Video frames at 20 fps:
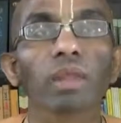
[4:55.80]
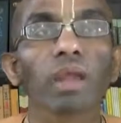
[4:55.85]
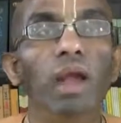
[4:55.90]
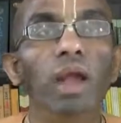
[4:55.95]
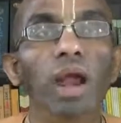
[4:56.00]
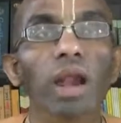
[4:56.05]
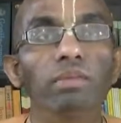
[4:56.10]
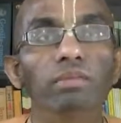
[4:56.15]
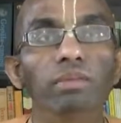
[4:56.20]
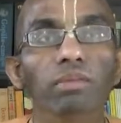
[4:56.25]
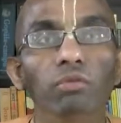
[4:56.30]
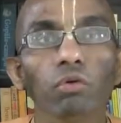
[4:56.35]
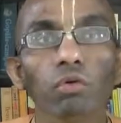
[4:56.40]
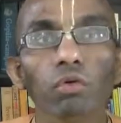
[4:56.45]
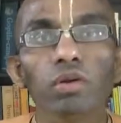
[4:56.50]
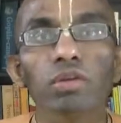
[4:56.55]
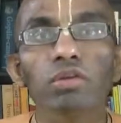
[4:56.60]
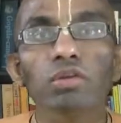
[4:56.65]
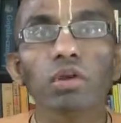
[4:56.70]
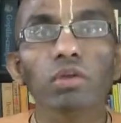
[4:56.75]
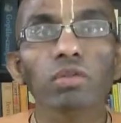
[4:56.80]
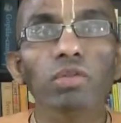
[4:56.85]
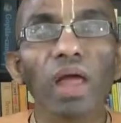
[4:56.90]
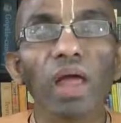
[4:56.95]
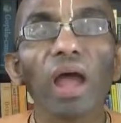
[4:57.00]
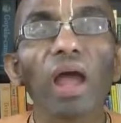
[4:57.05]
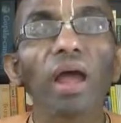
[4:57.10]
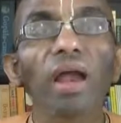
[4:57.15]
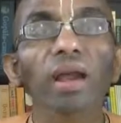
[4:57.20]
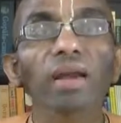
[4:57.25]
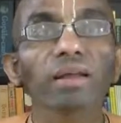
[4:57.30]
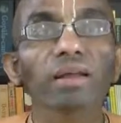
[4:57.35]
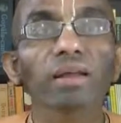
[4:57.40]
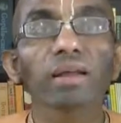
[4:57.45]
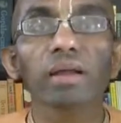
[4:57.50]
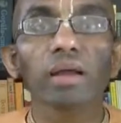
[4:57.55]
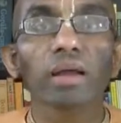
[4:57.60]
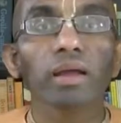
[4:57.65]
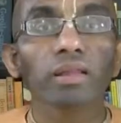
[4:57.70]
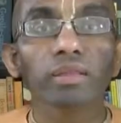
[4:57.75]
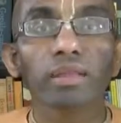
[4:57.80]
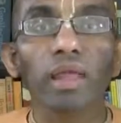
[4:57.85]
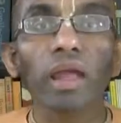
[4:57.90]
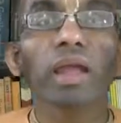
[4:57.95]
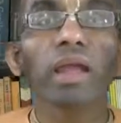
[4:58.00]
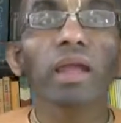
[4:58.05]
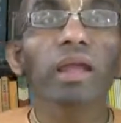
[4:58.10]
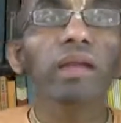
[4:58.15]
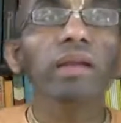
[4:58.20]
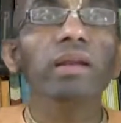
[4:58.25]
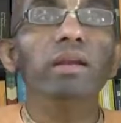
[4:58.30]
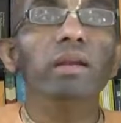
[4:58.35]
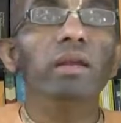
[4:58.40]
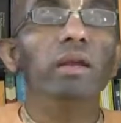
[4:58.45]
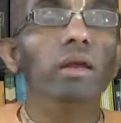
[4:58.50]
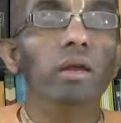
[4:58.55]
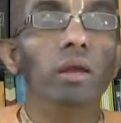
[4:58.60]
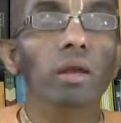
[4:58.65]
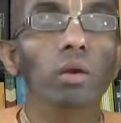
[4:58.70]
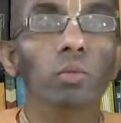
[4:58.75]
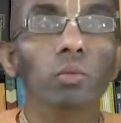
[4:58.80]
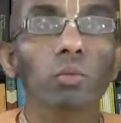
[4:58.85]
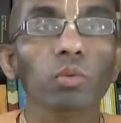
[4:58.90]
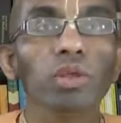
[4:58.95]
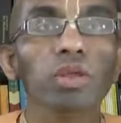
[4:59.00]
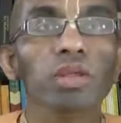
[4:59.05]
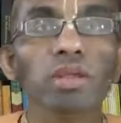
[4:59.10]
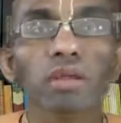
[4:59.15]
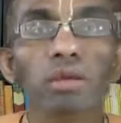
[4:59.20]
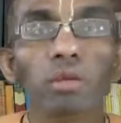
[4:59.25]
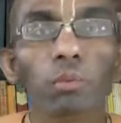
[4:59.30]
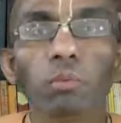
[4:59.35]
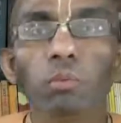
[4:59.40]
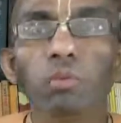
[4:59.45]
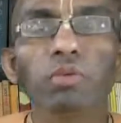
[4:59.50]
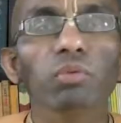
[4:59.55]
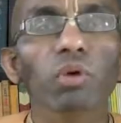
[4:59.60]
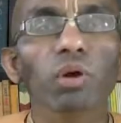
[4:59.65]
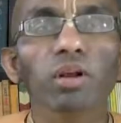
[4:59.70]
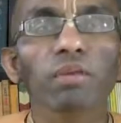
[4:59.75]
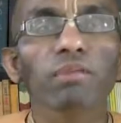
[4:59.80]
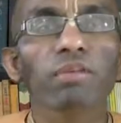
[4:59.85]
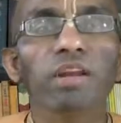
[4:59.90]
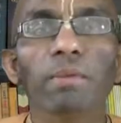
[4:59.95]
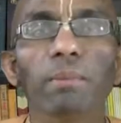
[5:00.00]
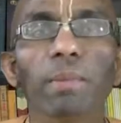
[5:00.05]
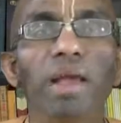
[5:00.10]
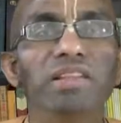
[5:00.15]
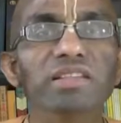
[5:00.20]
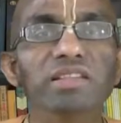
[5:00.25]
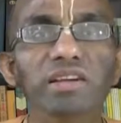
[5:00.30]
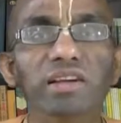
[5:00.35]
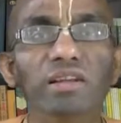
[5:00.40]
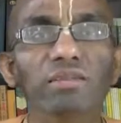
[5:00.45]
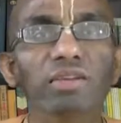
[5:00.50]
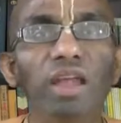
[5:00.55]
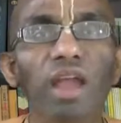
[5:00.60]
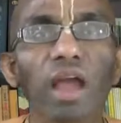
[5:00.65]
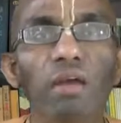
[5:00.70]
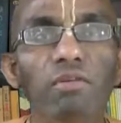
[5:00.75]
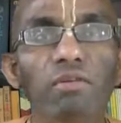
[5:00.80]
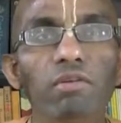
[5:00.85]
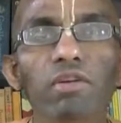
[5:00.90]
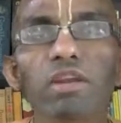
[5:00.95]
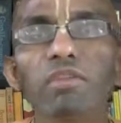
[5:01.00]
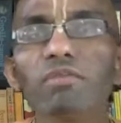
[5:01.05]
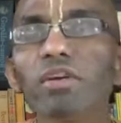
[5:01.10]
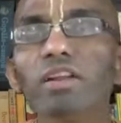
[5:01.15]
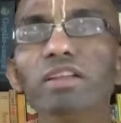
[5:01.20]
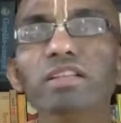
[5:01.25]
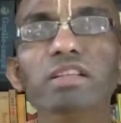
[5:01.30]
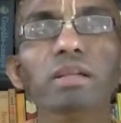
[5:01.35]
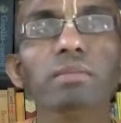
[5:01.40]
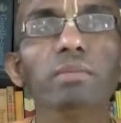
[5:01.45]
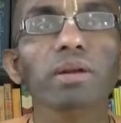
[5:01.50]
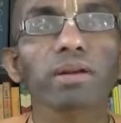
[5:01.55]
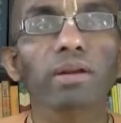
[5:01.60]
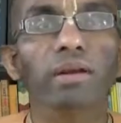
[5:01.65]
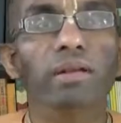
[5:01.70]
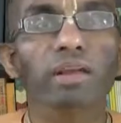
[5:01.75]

And if you focus on that, then we, with whatever capacity we have, even if it is limited,